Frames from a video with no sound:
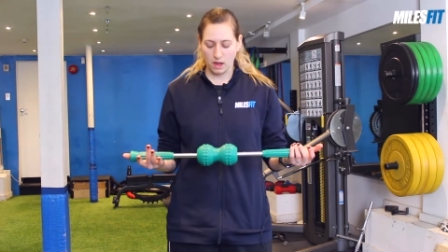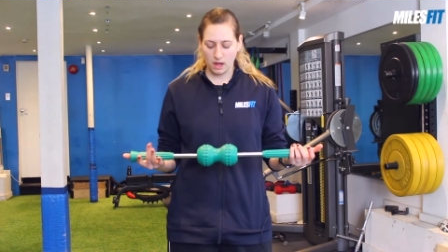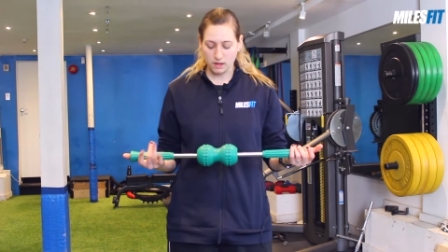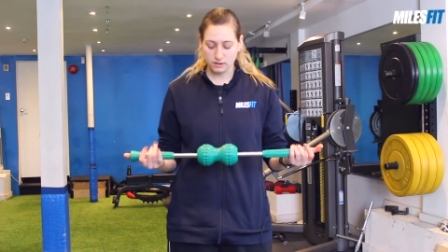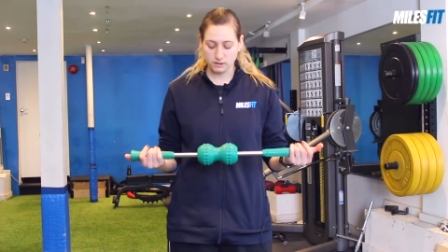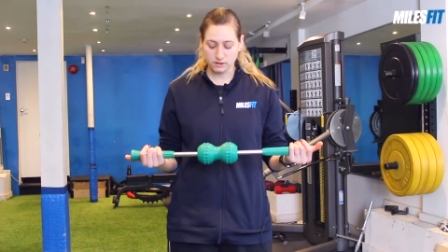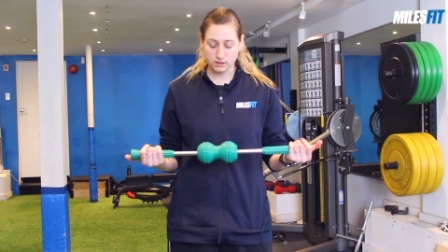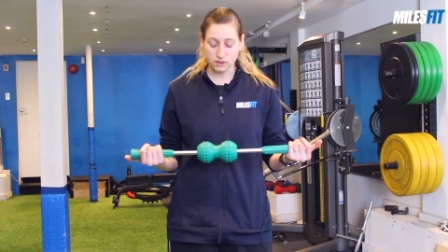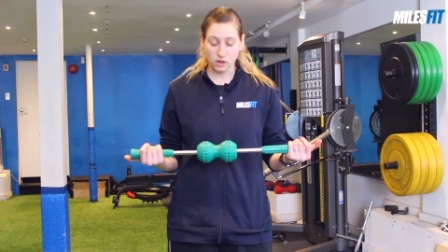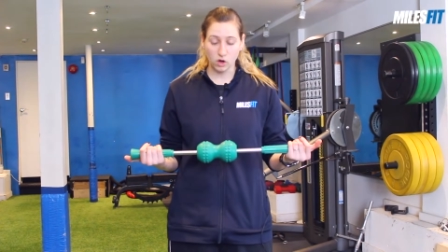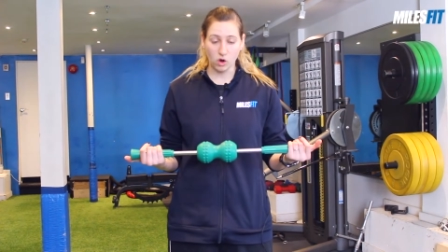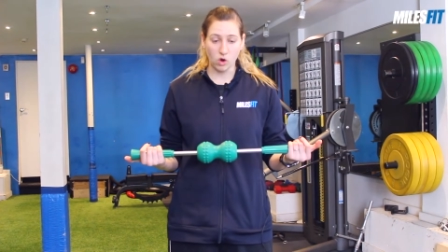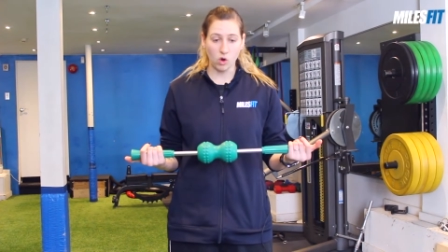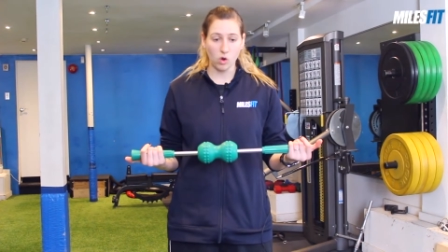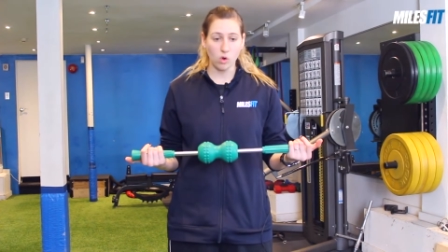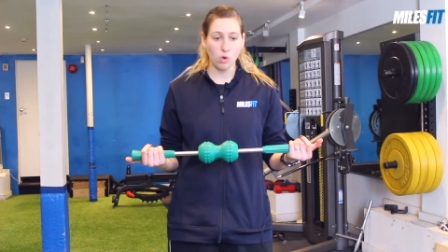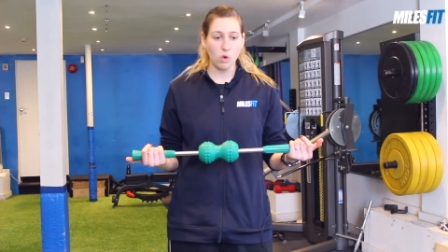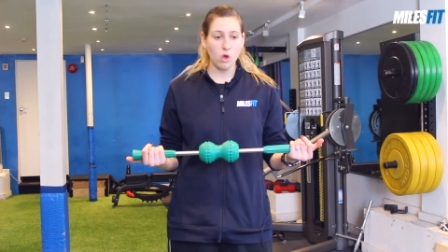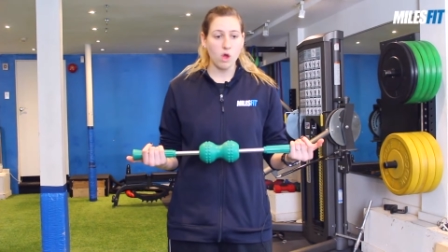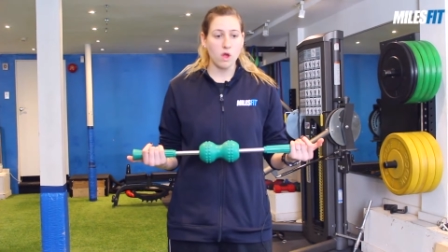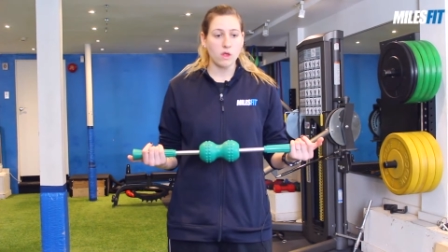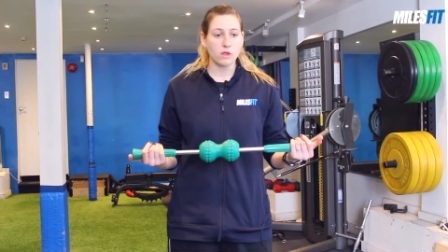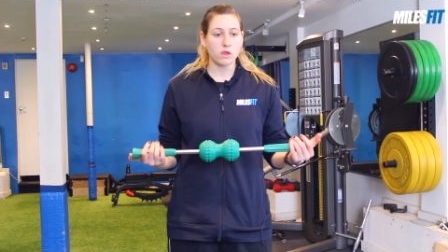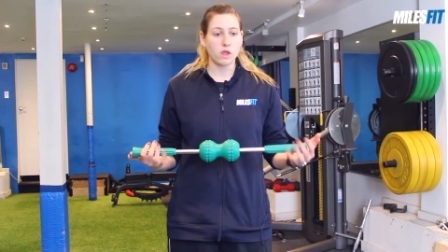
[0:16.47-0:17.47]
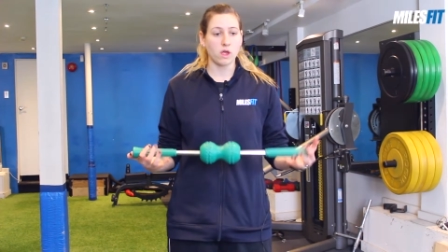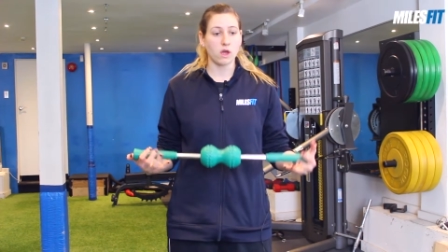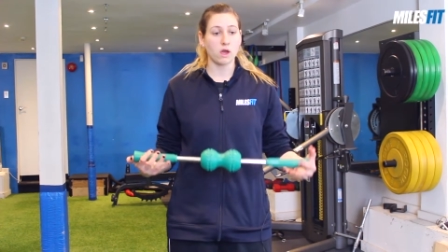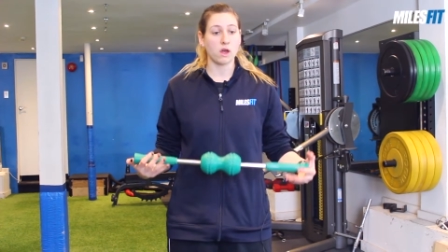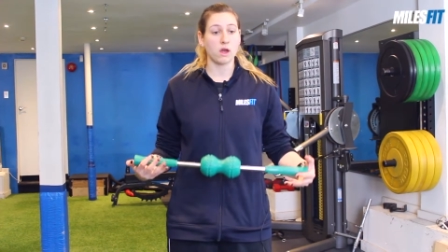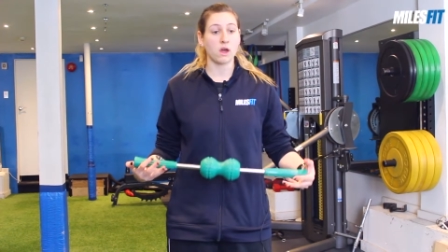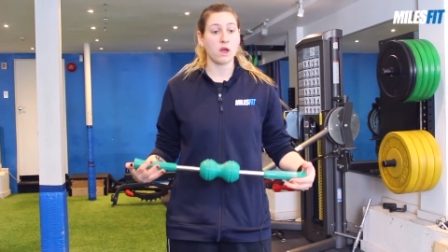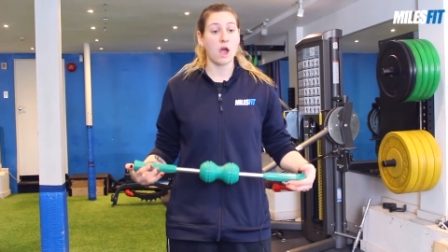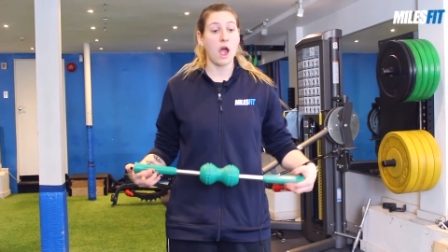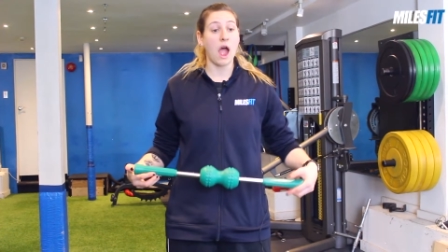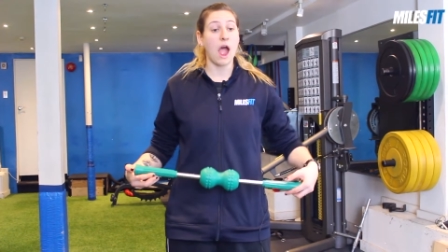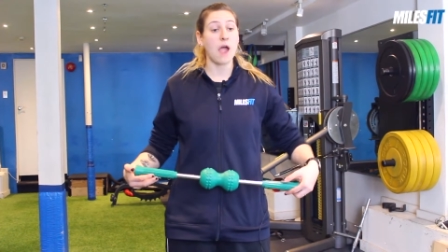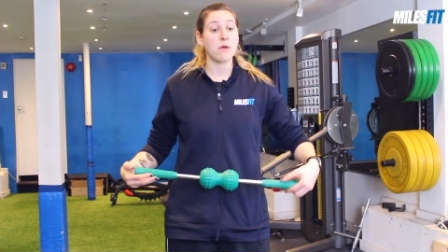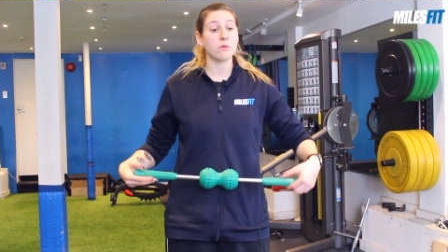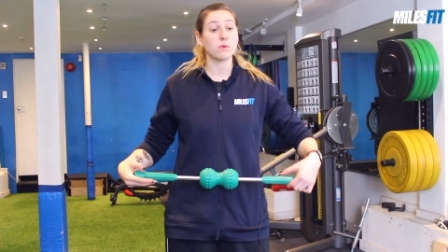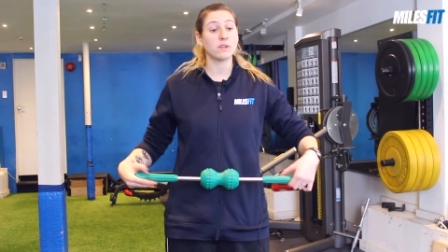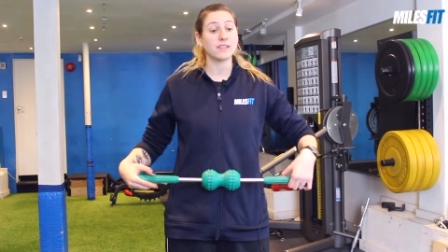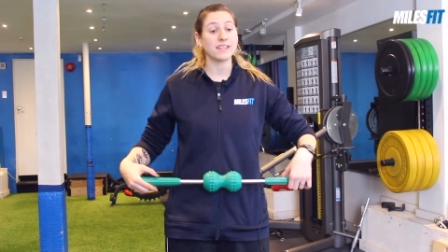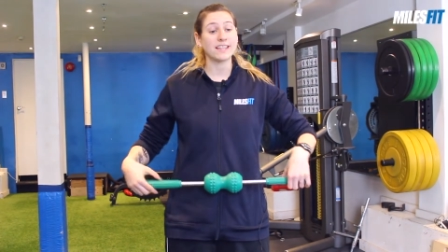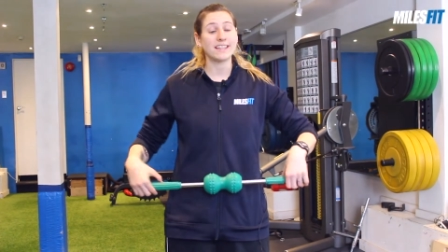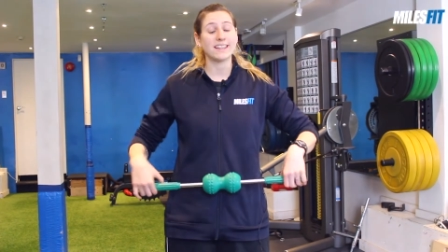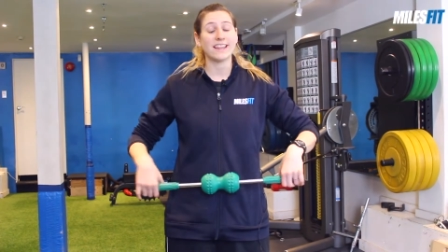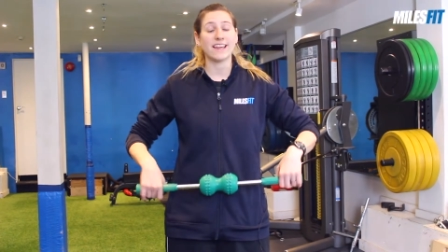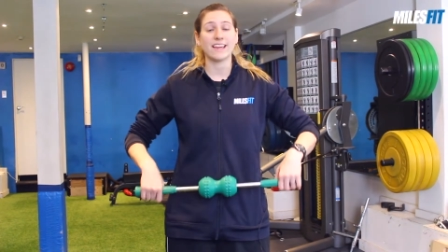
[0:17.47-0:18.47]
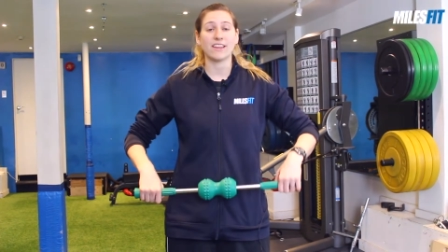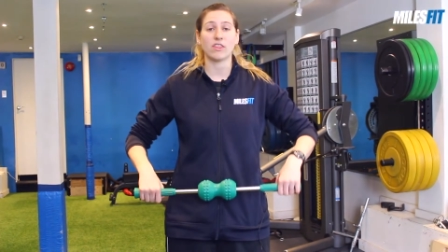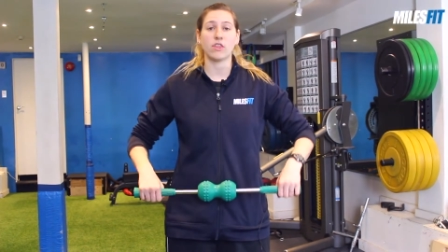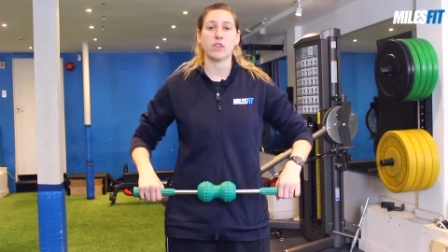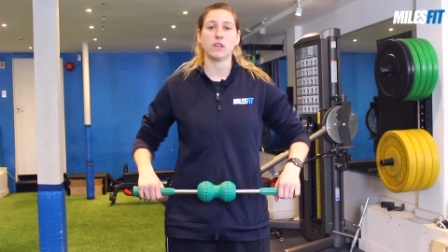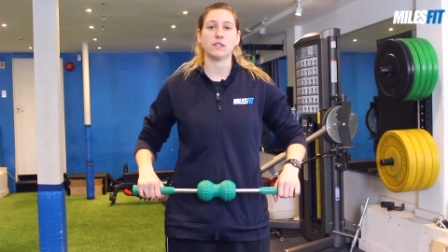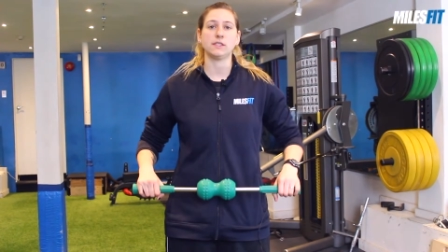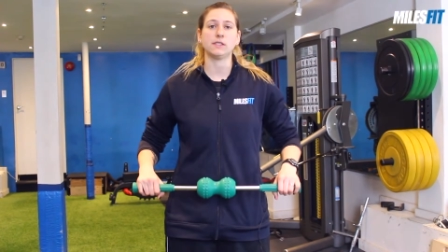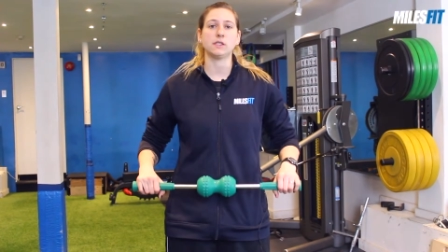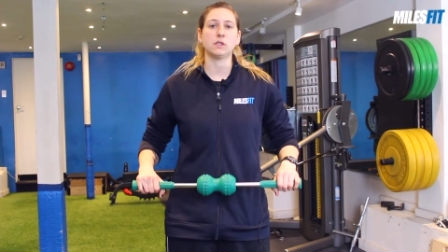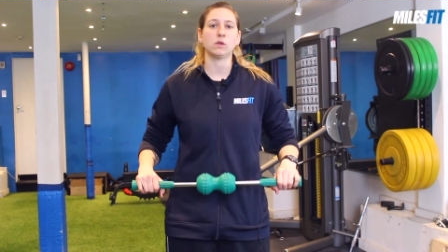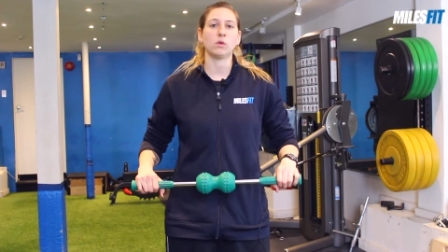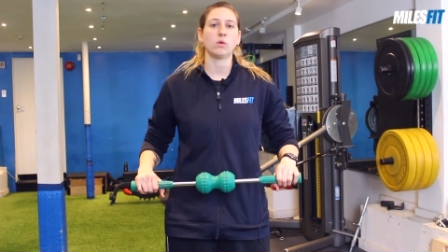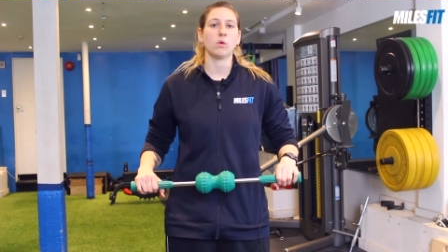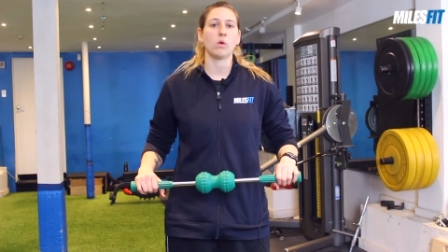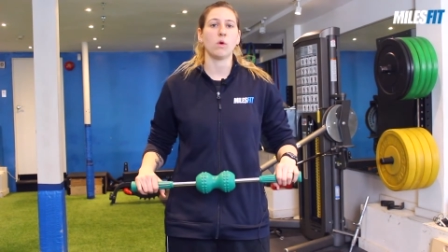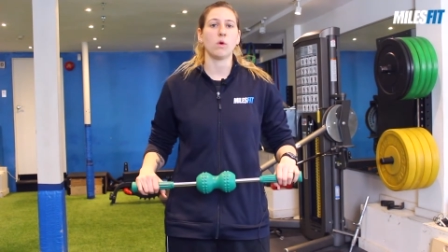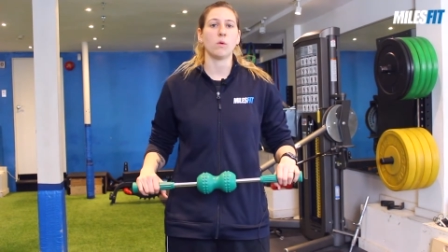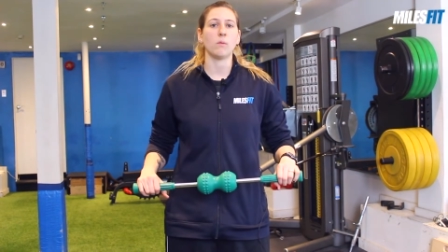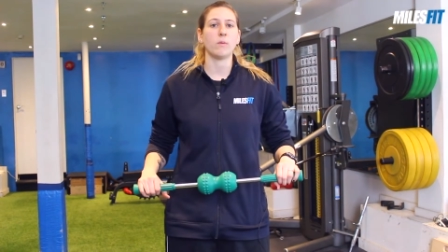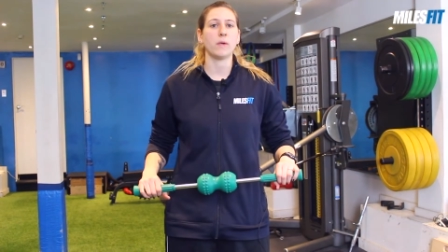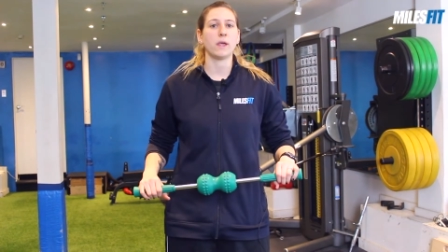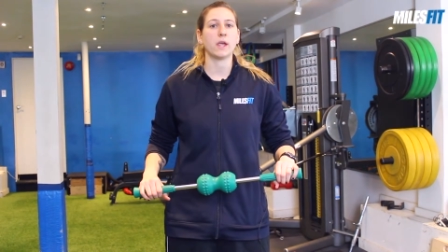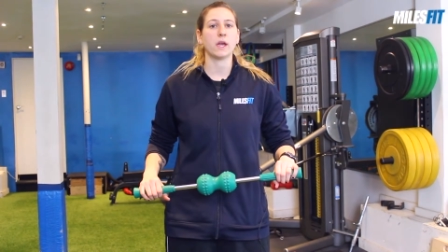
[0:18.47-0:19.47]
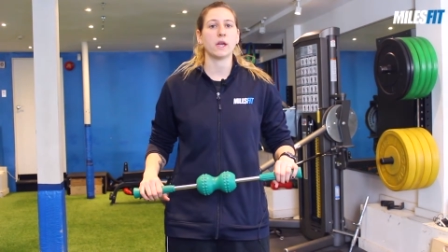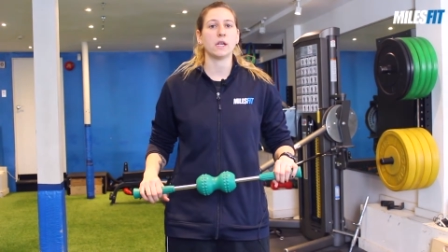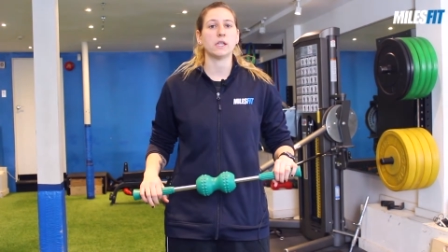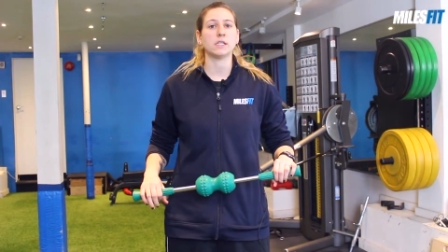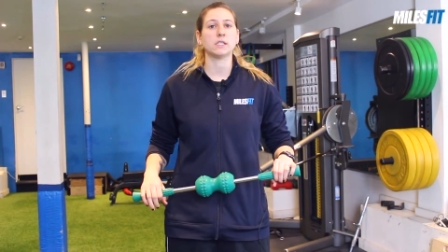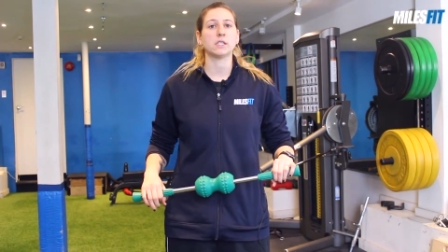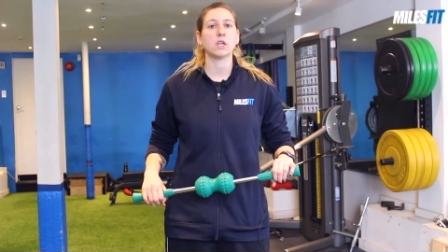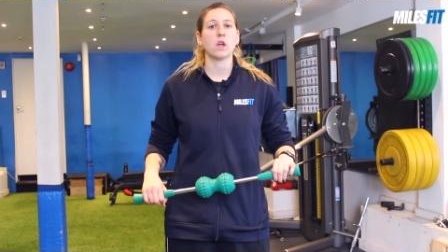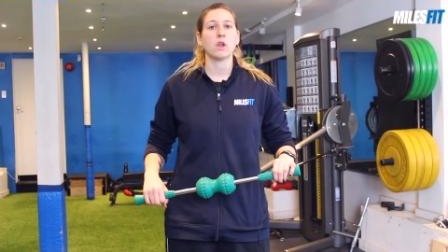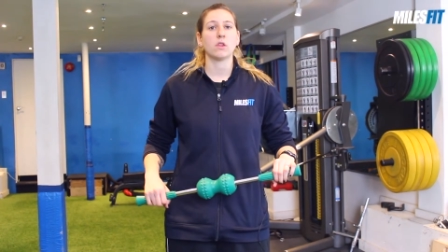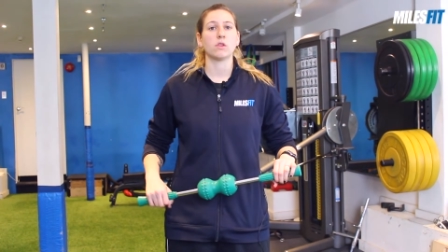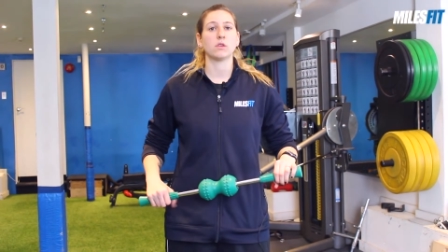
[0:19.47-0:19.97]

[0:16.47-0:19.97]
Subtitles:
So I really like this tool because